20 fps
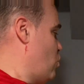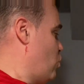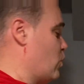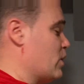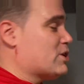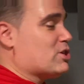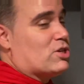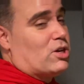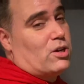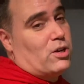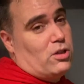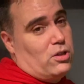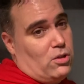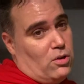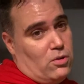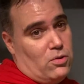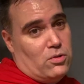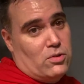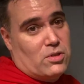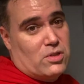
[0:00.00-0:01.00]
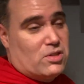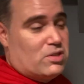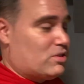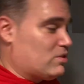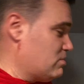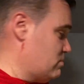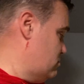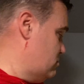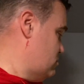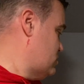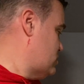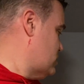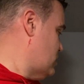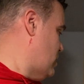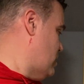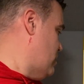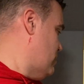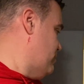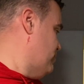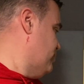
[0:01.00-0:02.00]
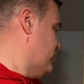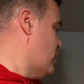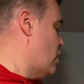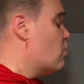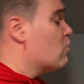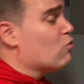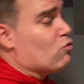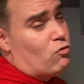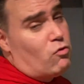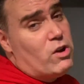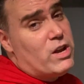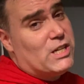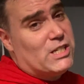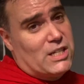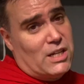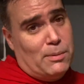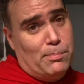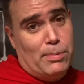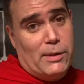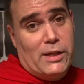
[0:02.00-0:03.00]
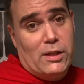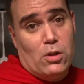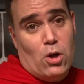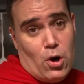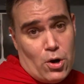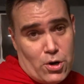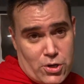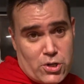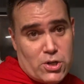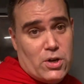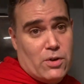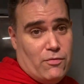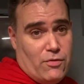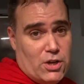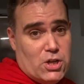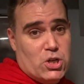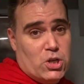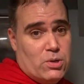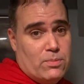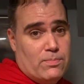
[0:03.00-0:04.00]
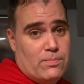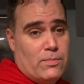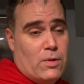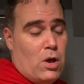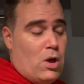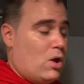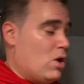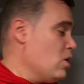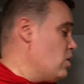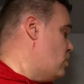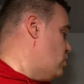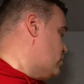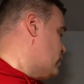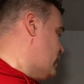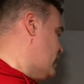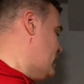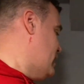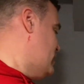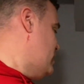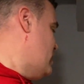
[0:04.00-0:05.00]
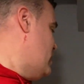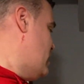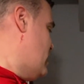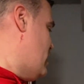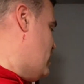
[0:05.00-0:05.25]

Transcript: Which includes some reasonably large division, okay?